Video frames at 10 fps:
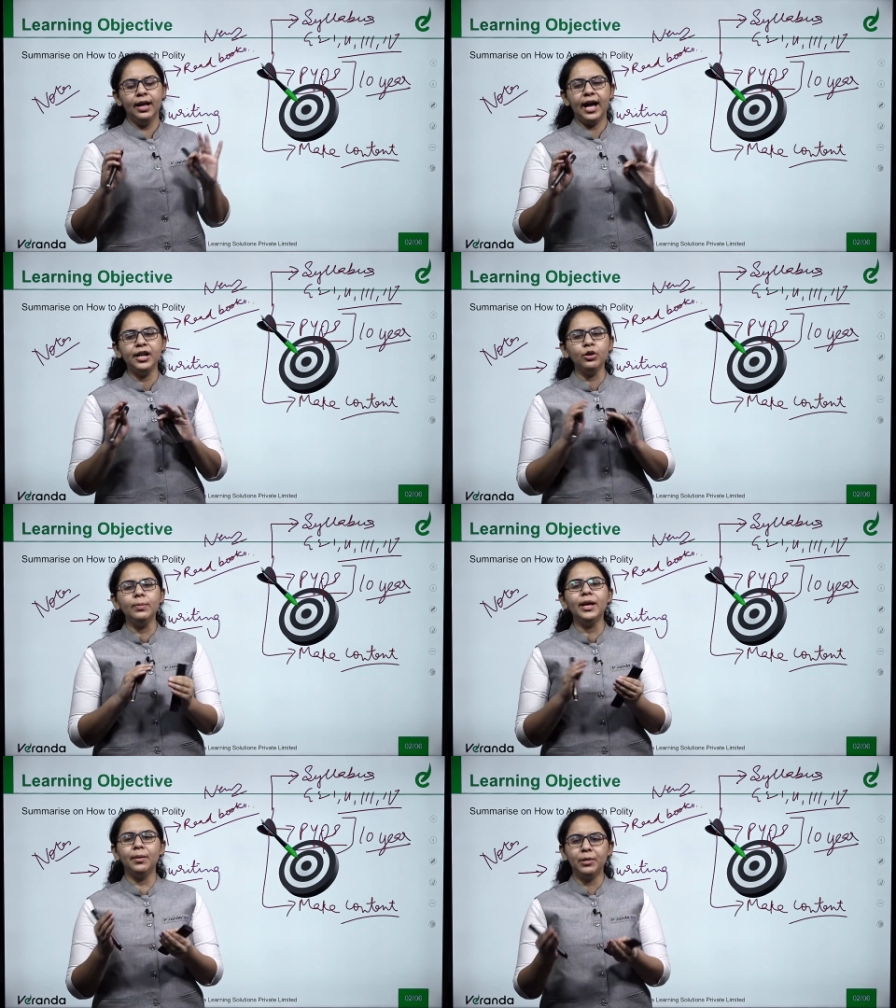And you will
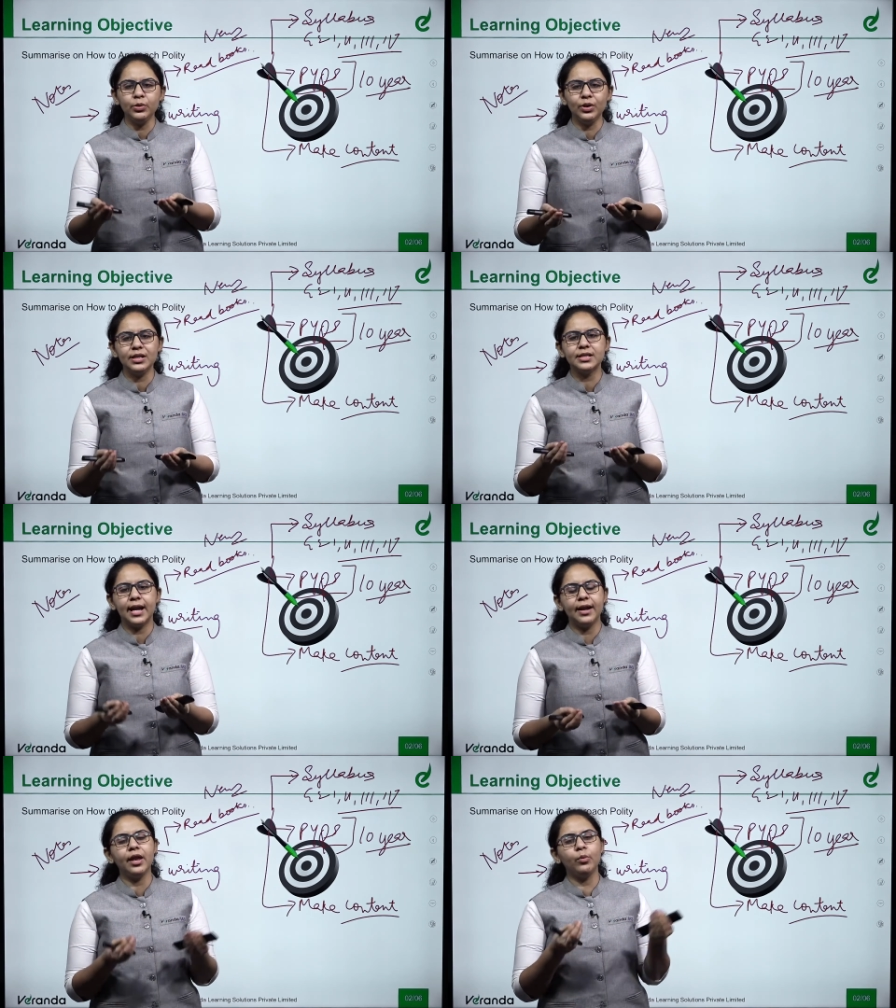be able to
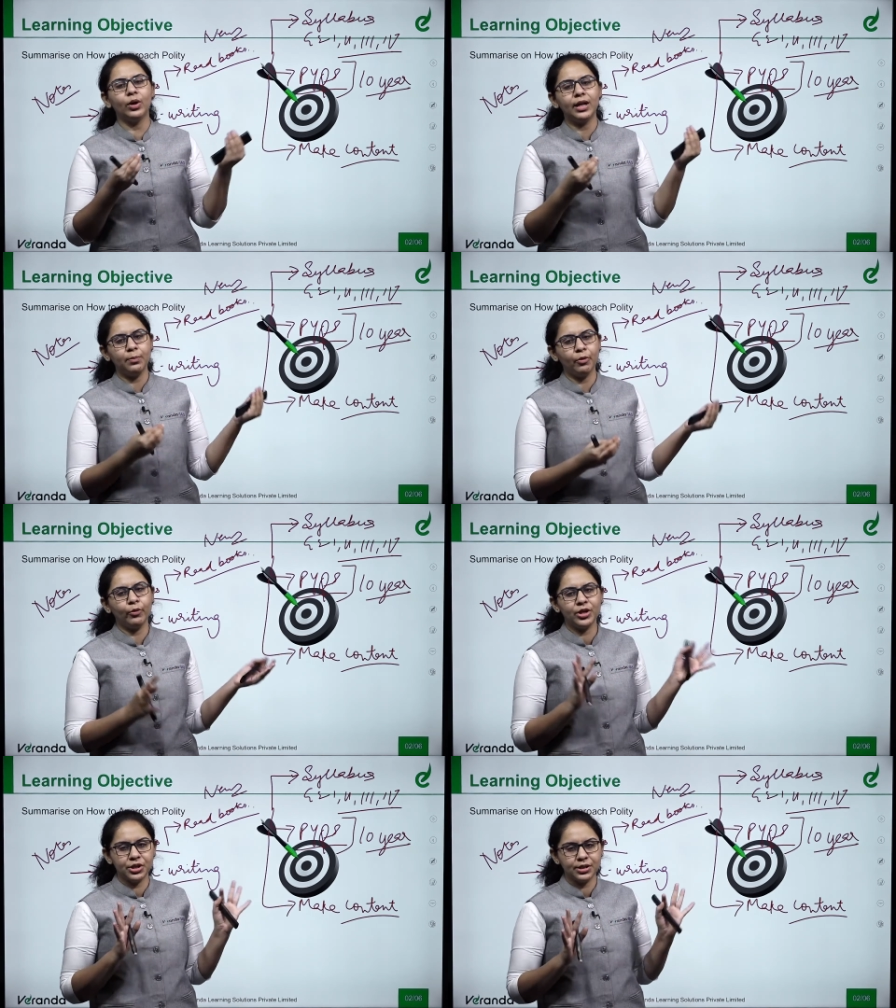understand that what type of
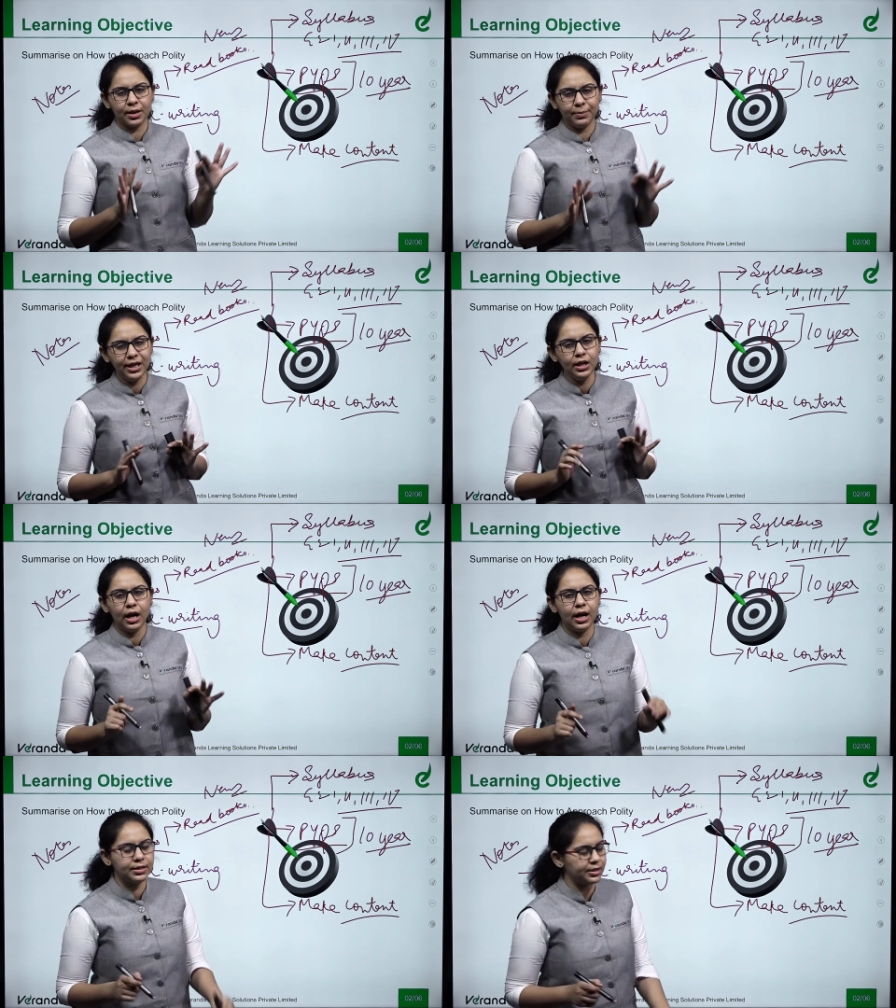questions are being
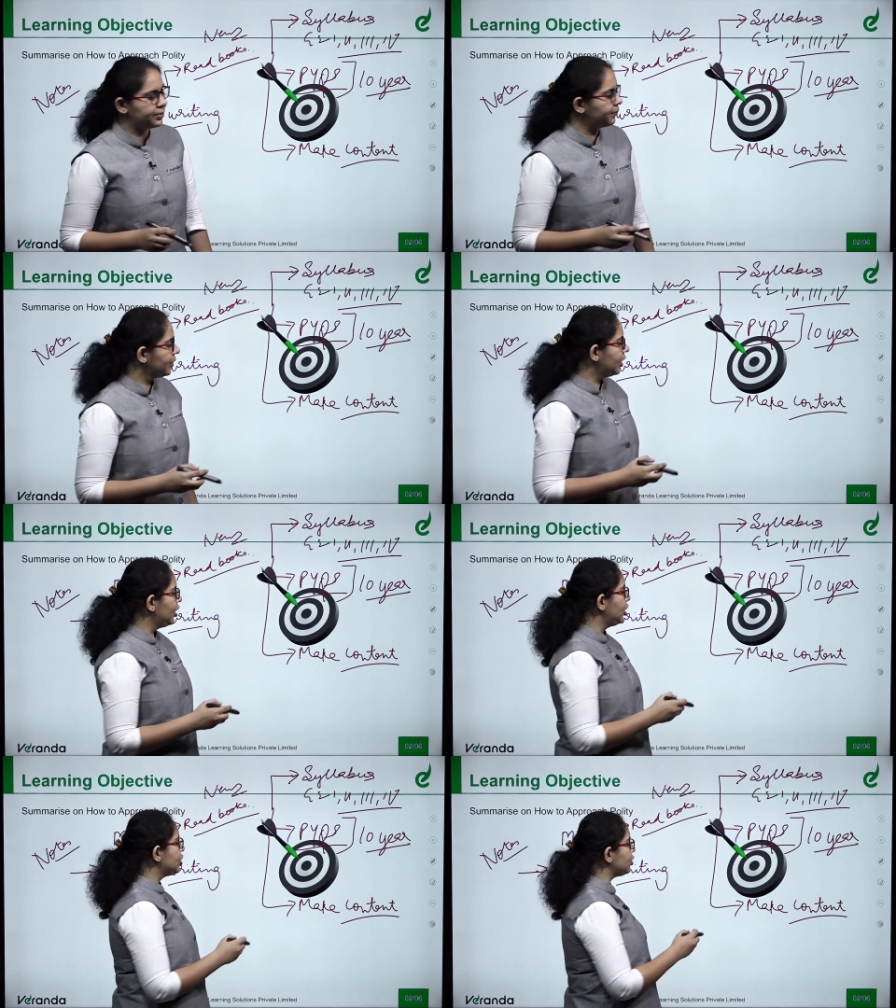asked.
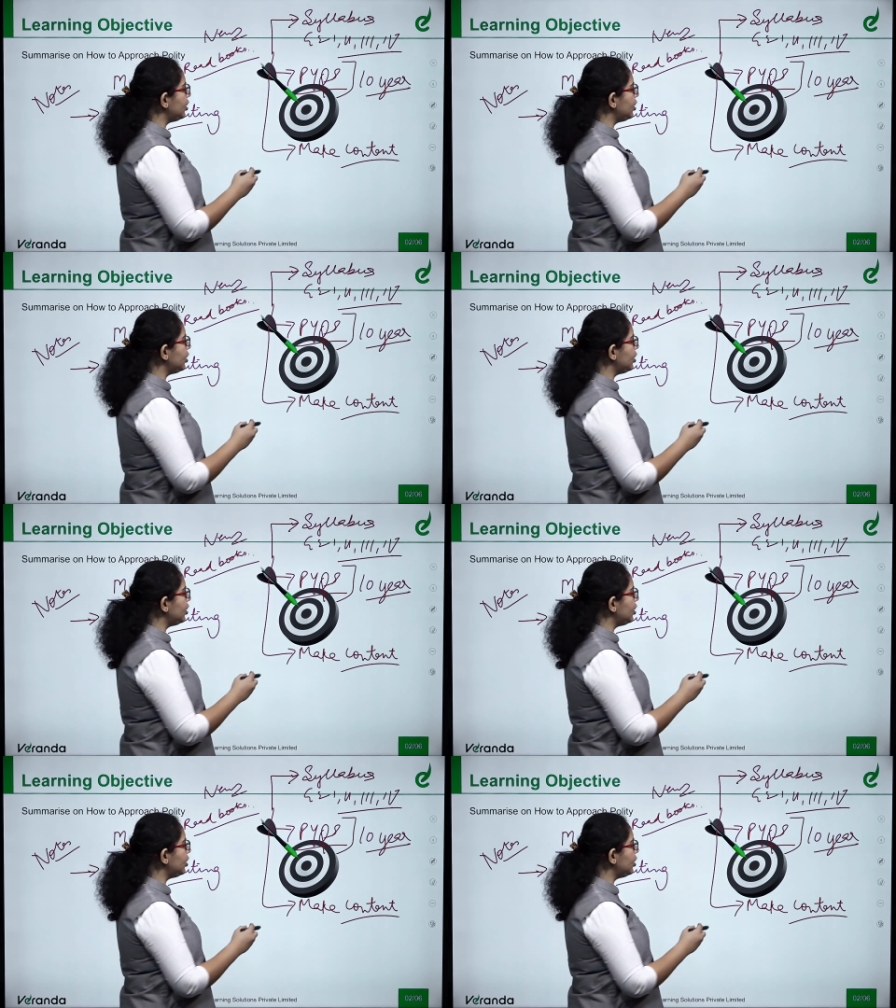So